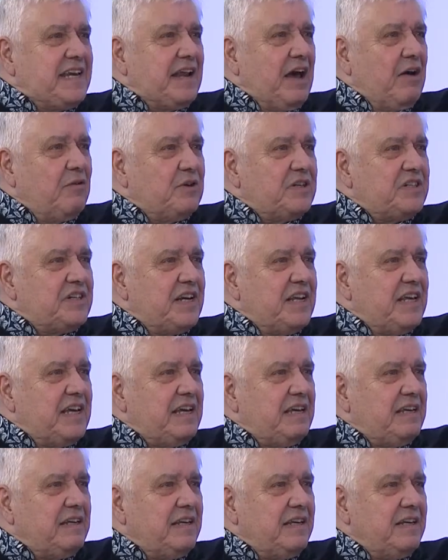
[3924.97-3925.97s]
now.
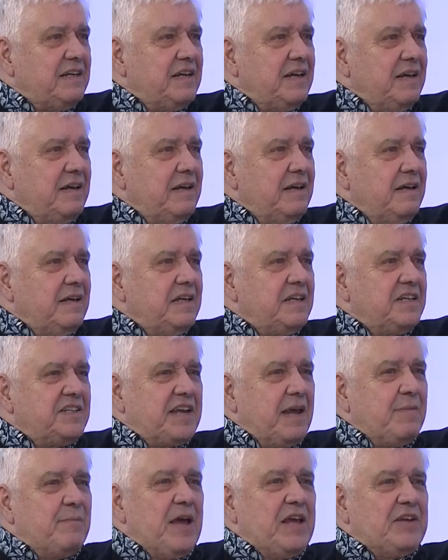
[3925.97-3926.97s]

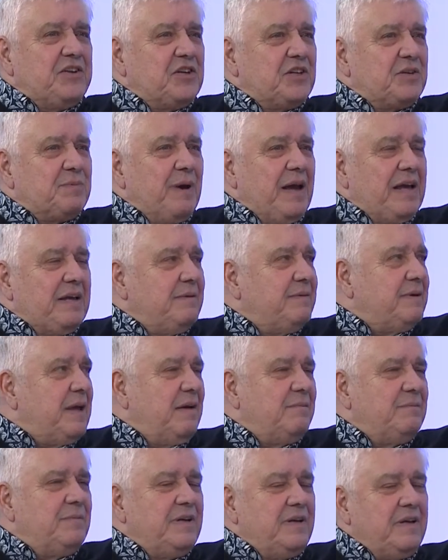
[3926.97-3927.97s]
Same age as
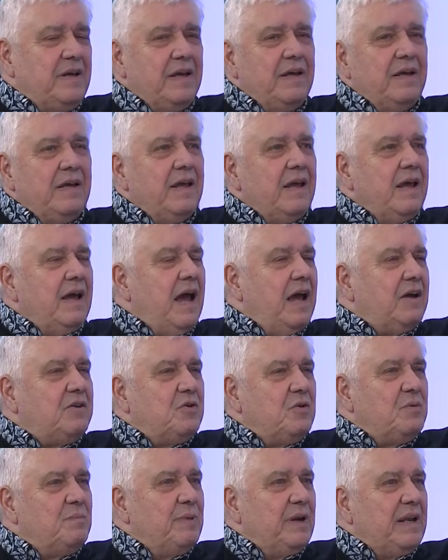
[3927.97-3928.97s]
I
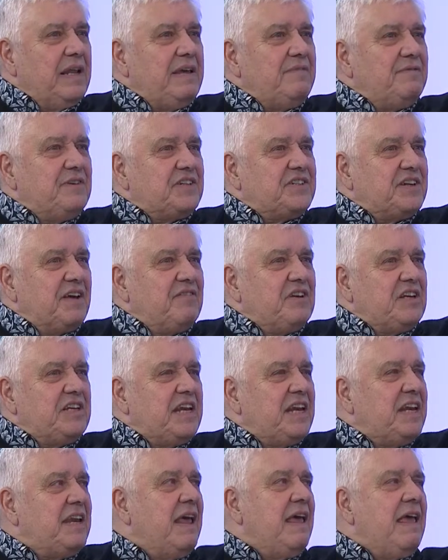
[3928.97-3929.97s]
couldn't believe it,
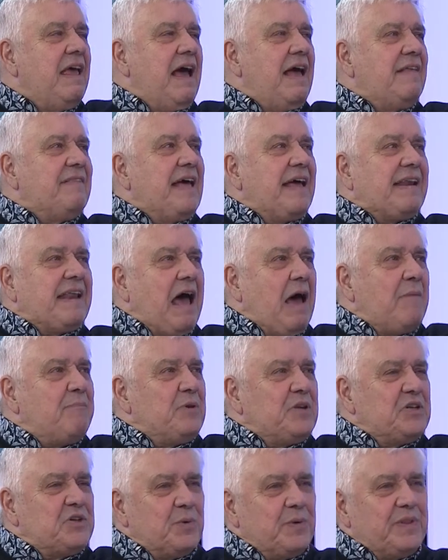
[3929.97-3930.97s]
17. And that
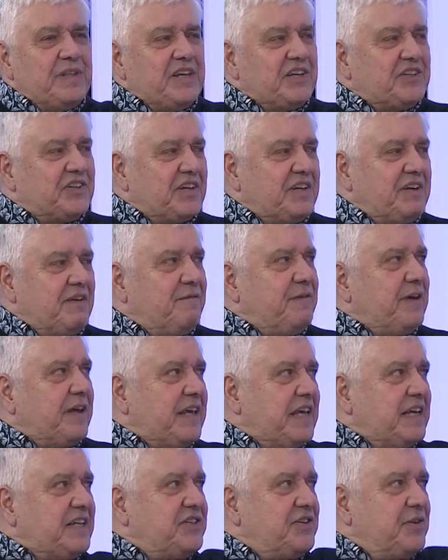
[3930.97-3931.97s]
happens with these
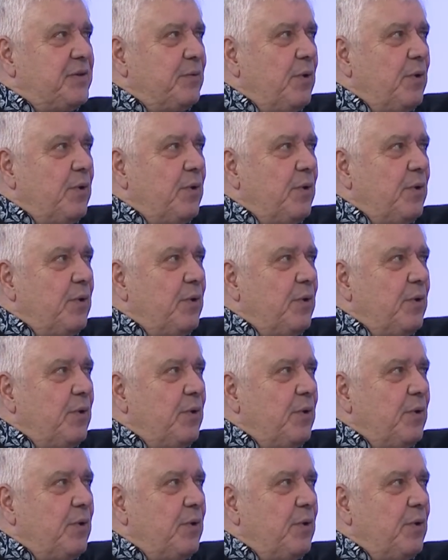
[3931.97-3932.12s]
certificates. They're